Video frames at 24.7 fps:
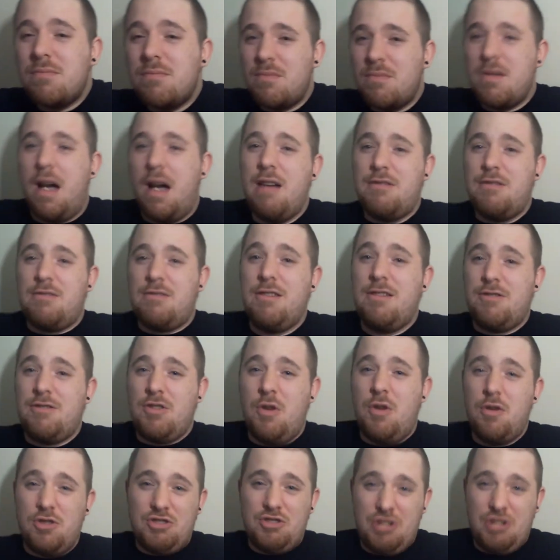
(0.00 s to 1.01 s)
That's
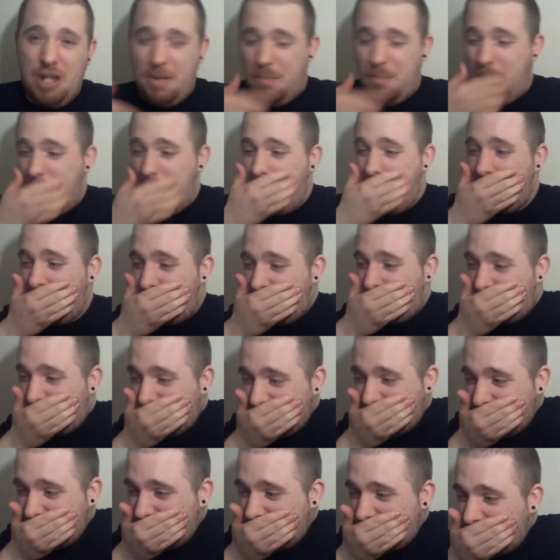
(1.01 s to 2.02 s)
disgusting.
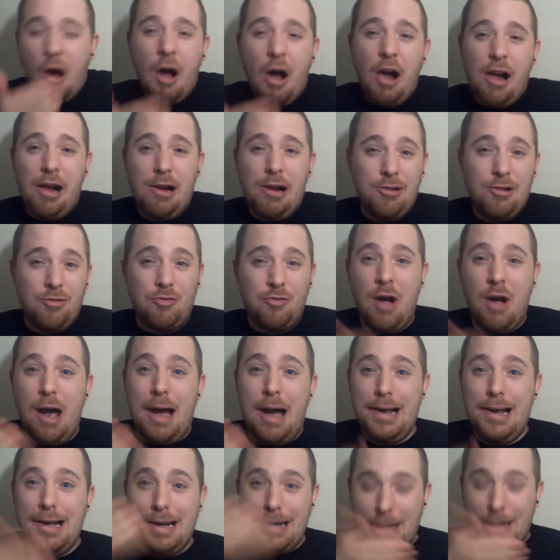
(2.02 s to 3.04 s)
Oh, it's
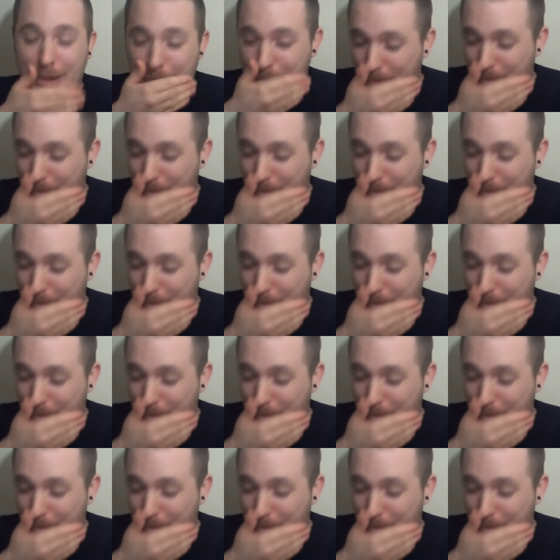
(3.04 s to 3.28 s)
rank.